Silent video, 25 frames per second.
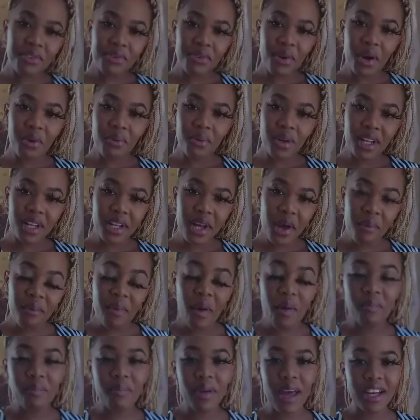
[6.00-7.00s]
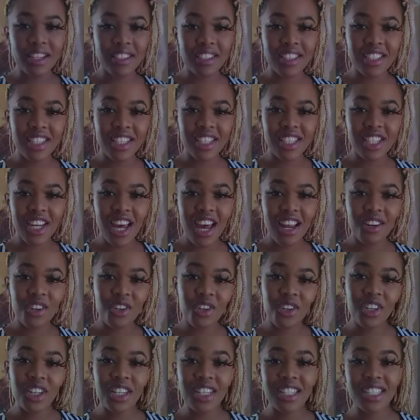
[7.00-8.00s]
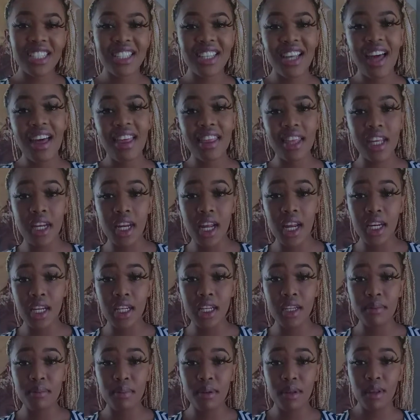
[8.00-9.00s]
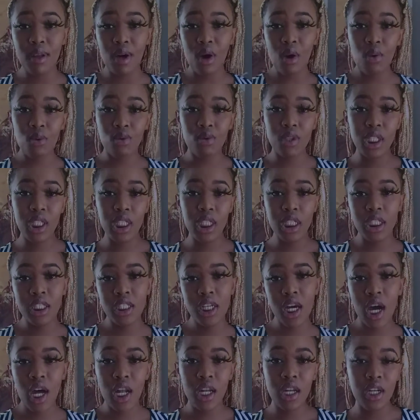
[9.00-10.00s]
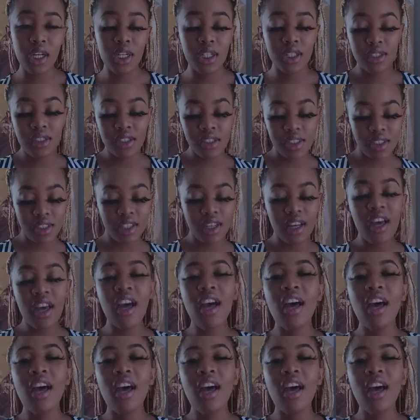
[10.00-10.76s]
everyone, welcome back to the channel. It's the other Naledi, but the only Naledi.